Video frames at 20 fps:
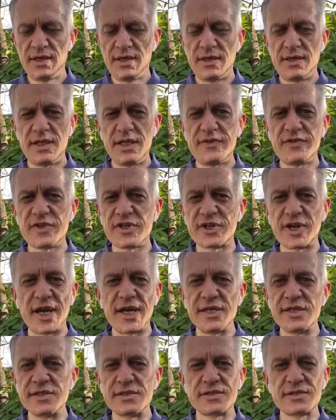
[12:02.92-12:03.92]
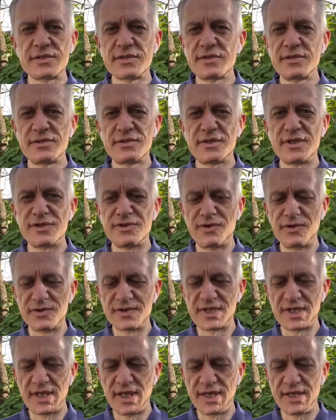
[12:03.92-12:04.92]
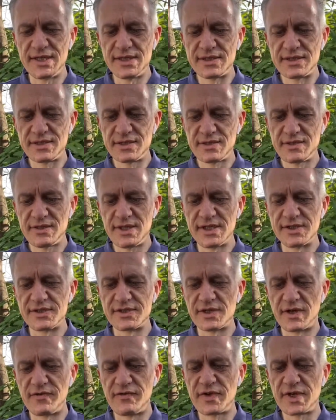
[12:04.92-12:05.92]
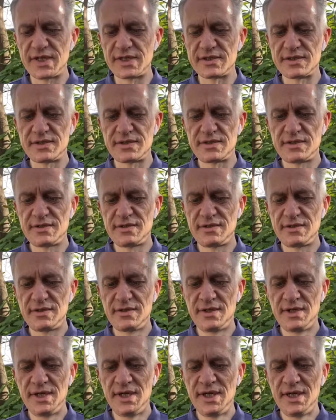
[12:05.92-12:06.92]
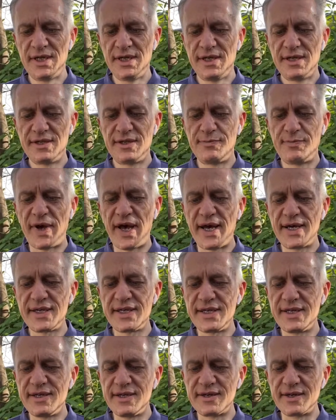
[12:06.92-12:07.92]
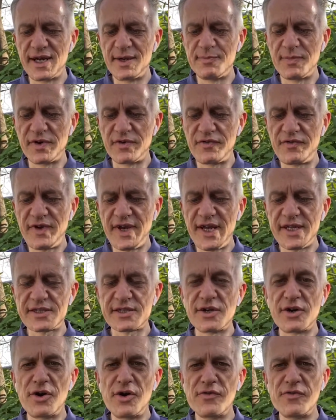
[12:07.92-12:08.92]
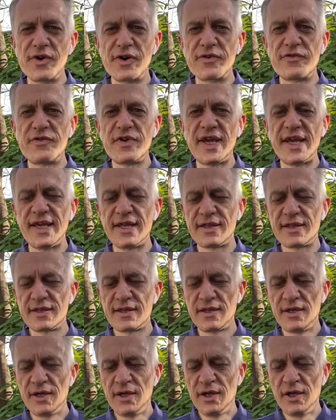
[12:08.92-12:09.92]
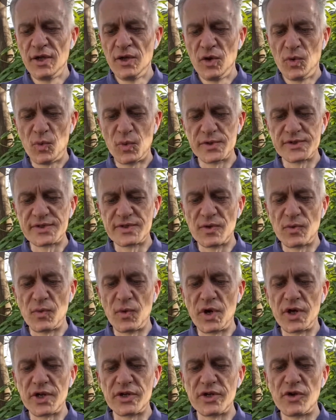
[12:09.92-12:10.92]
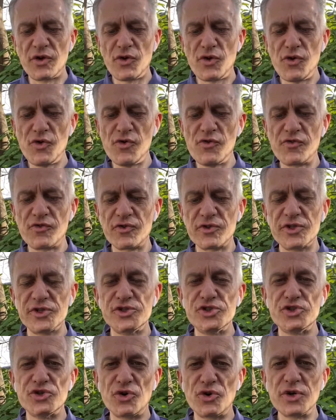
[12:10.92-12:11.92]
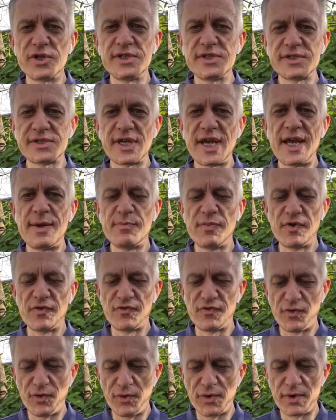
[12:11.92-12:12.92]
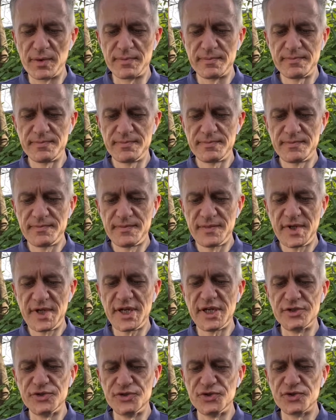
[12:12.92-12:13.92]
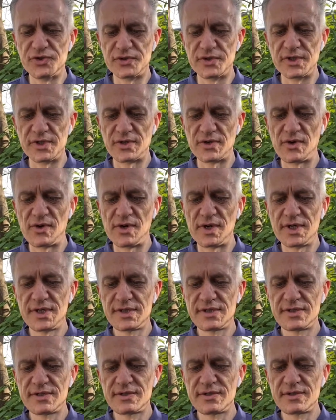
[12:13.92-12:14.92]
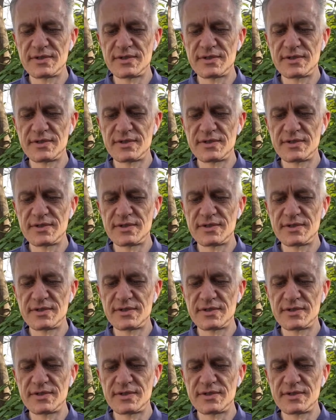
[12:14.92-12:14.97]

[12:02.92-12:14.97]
Even Christ did not delight in sufferings. The pioneer and perfecter of our faith was the one who, for the joy set before him, endured the cross,